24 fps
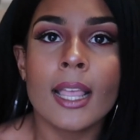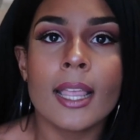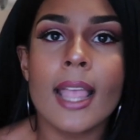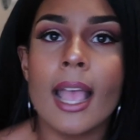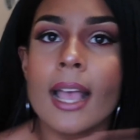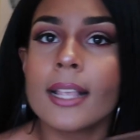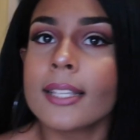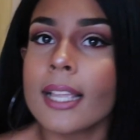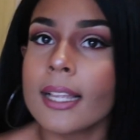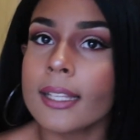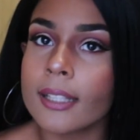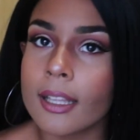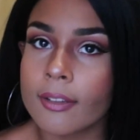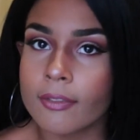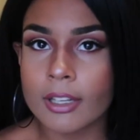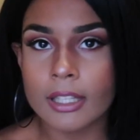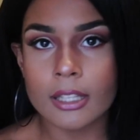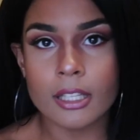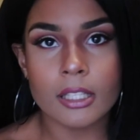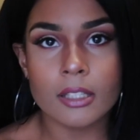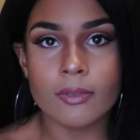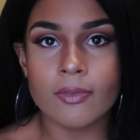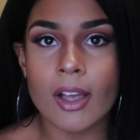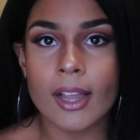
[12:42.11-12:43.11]
Yes, I lived
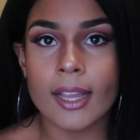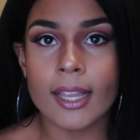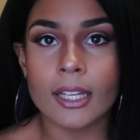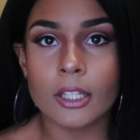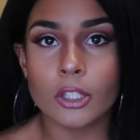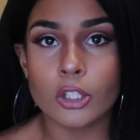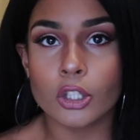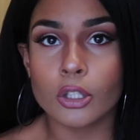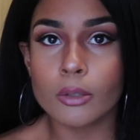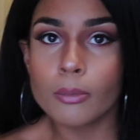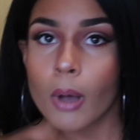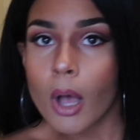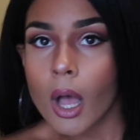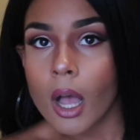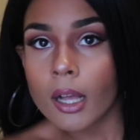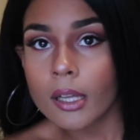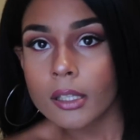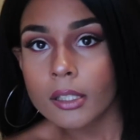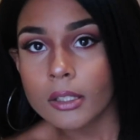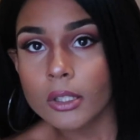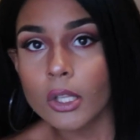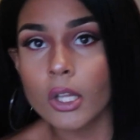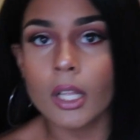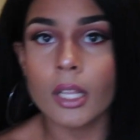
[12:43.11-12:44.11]
in this fucking
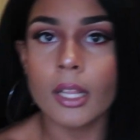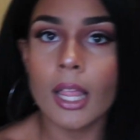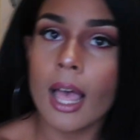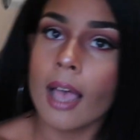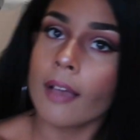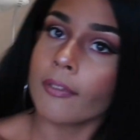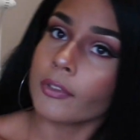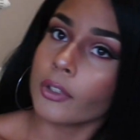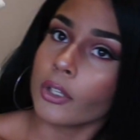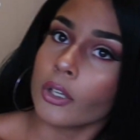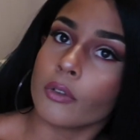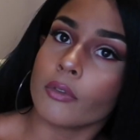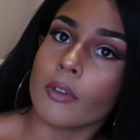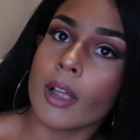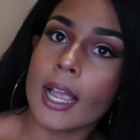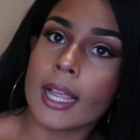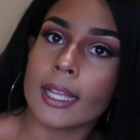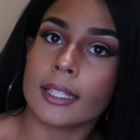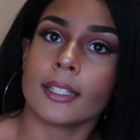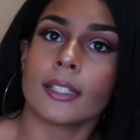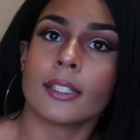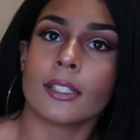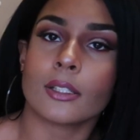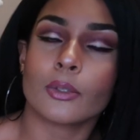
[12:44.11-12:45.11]
shoebox. Look left, look
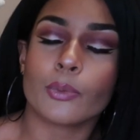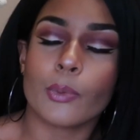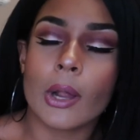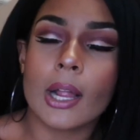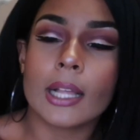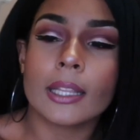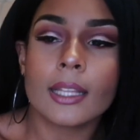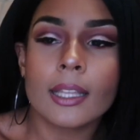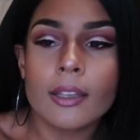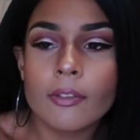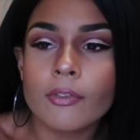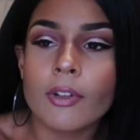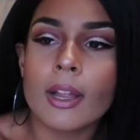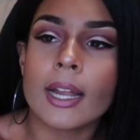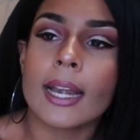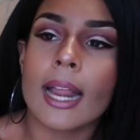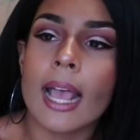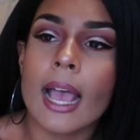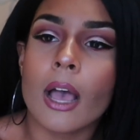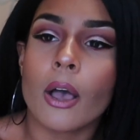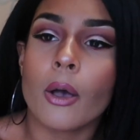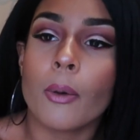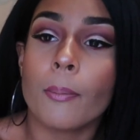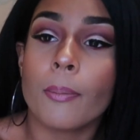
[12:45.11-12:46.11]
right. This is where I live right
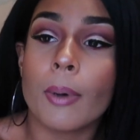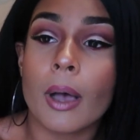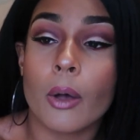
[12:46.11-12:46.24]
now.